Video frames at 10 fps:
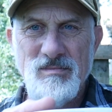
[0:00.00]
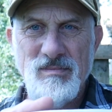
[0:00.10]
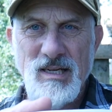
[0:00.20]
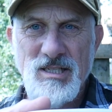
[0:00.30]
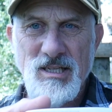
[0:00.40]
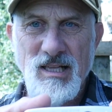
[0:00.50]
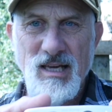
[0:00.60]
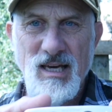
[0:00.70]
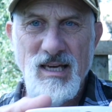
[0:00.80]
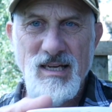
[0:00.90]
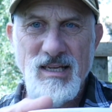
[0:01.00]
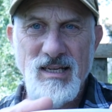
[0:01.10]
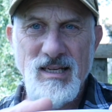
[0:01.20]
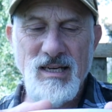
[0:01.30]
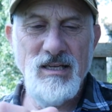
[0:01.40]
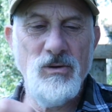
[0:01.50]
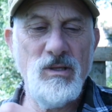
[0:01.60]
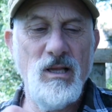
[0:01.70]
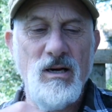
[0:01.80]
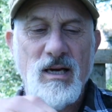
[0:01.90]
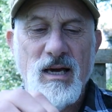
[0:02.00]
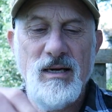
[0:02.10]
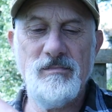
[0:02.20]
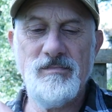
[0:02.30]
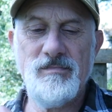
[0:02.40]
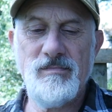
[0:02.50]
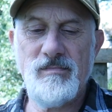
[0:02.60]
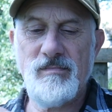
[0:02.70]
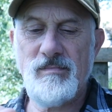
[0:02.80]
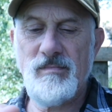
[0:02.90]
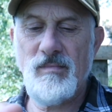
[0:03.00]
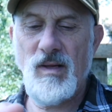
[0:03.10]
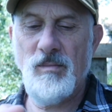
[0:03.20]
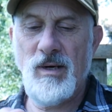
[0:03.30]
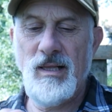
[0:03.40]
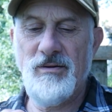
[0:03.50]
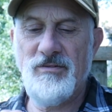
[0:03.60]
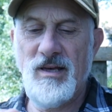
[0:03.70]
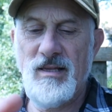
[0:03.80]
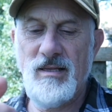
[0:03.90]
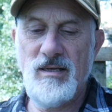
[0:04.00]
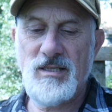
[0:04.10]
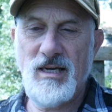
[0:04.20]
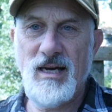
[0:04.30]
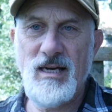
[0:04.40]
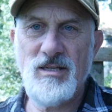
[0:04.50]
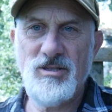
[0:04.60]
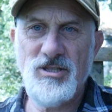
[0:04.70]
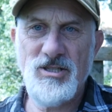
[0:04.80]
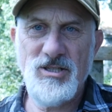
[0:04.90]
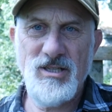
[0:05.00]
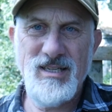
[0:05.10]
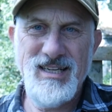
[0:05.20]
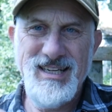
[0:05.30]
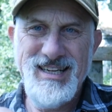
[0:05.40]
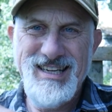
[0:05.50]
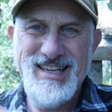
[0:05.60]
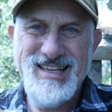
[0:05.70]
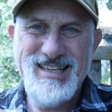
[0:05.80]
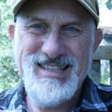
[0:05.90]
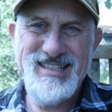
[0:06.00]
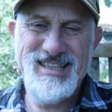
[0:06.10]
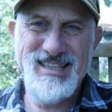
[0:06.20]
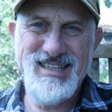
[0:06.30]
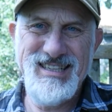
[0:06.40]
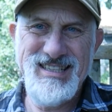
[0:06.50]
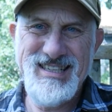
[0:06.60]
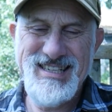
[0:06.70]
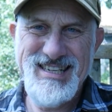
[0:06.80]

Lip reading: Basically, you unlock it by lifting this catch, turn,